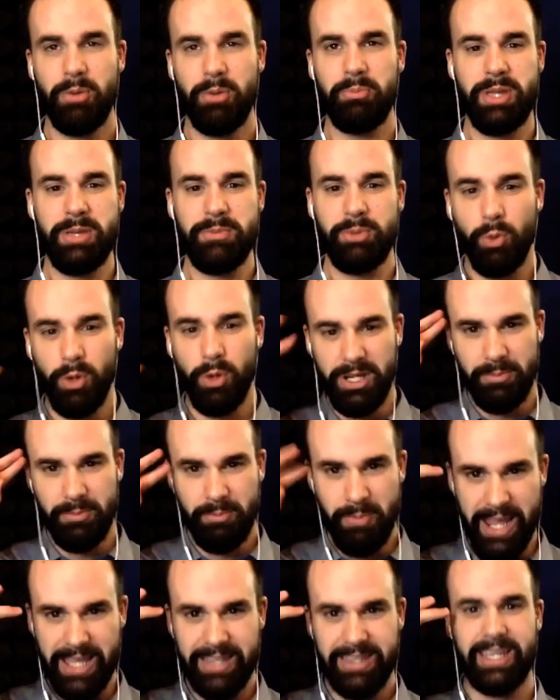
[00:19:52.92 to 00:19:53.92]
So people wouldn't
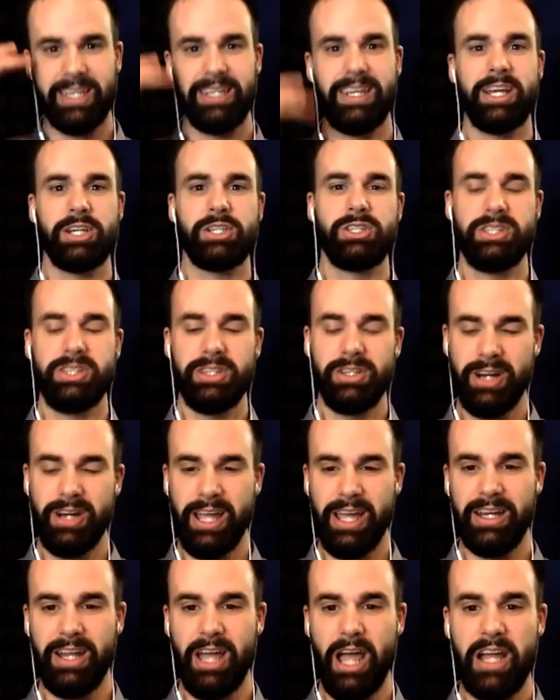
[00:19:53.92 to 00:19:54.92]
make the connection in their
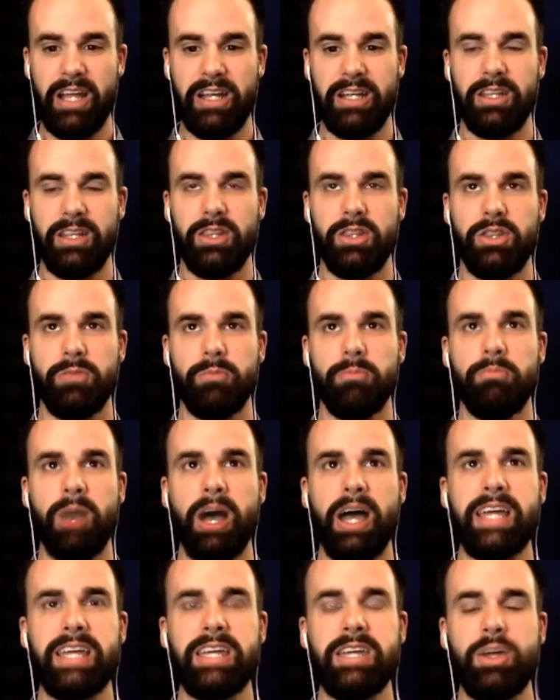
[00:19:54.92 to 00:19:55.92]
head.
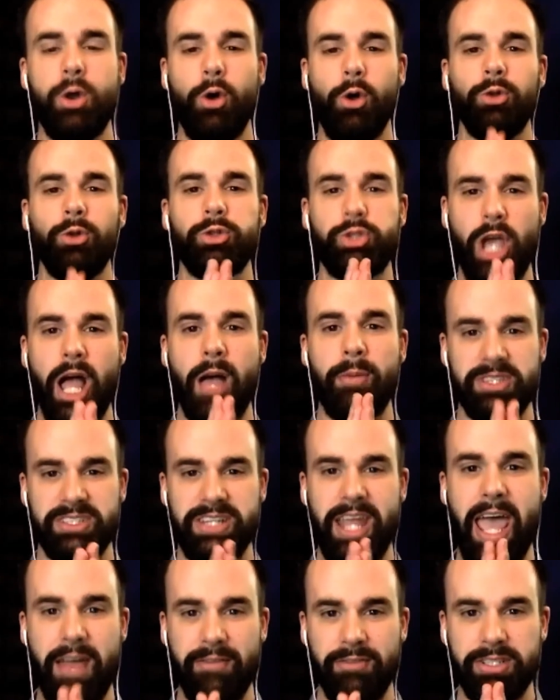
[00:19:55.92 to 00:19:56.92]
My whole job as
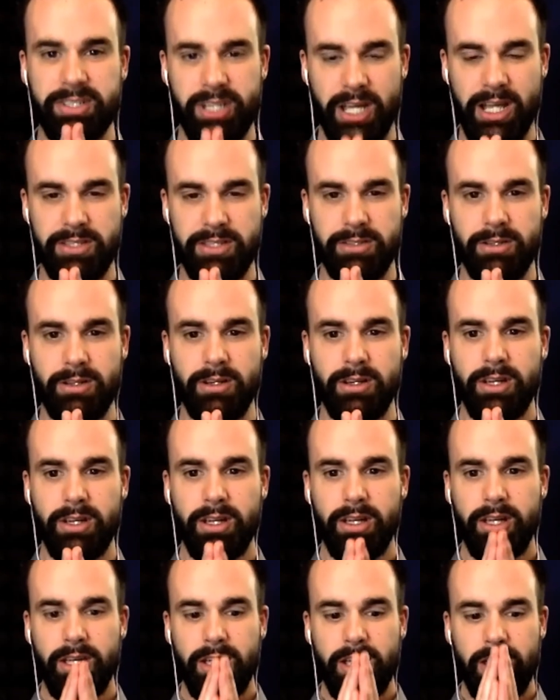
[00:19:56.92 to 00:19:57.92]
an advertiser
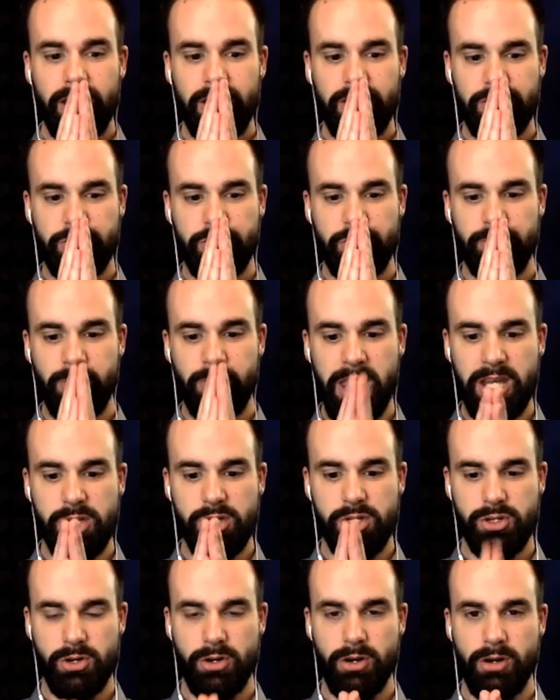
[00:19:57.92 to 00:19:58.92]
is to make
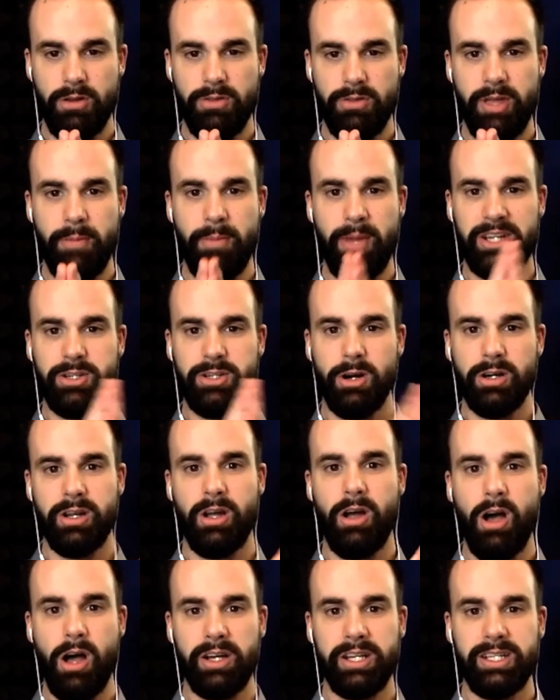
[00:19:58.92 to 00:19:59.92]
sure that my
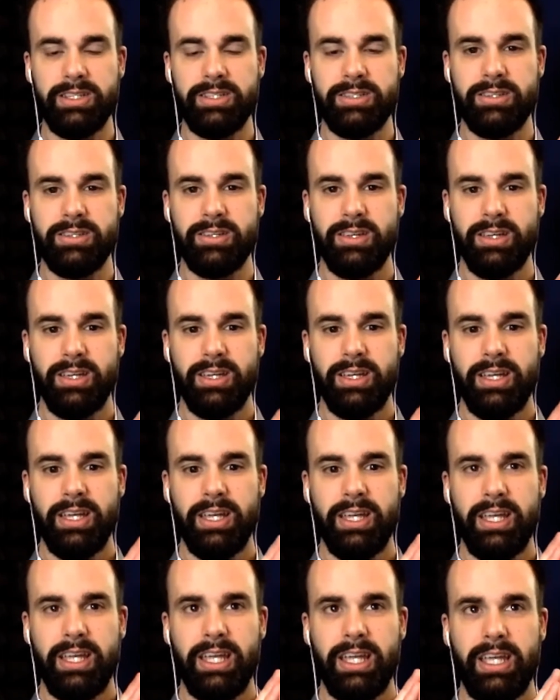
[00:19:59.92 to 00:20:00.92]
target audience
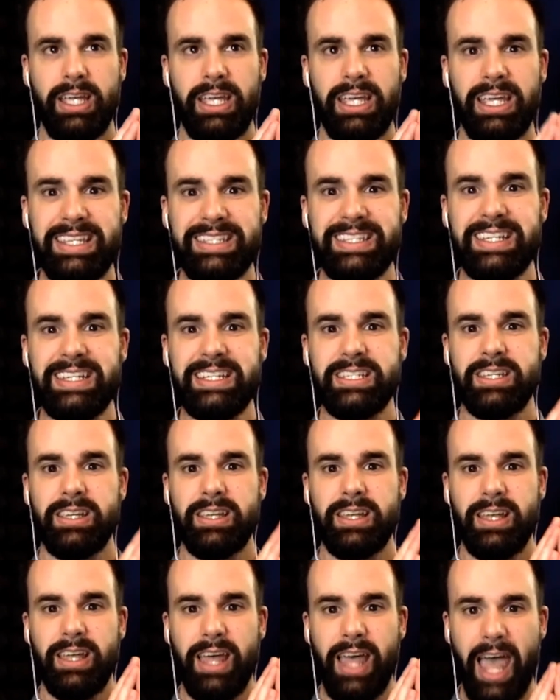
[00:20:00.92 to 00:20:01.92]
isn't
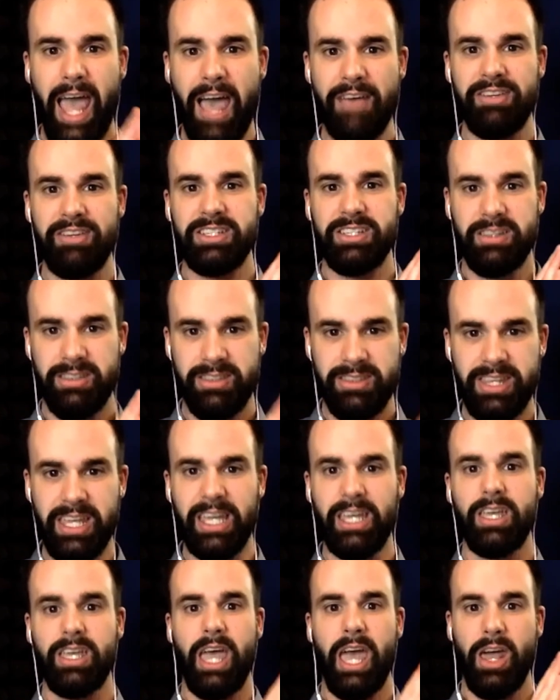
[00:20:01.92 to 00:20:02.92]
having to
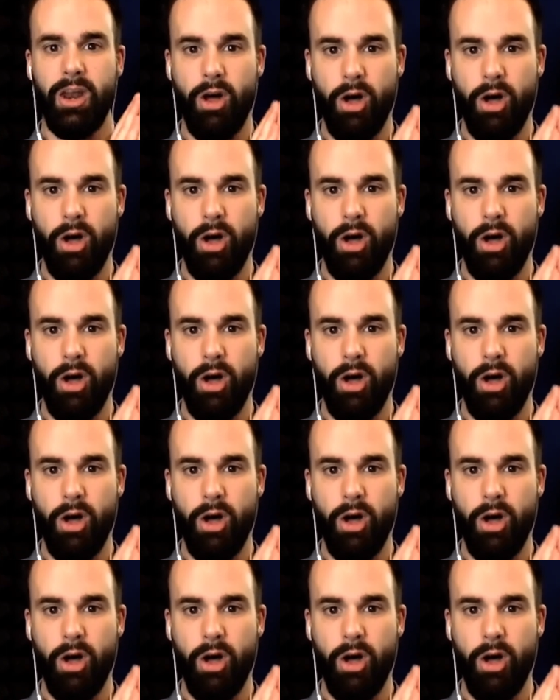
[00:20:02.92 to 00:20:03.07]
think at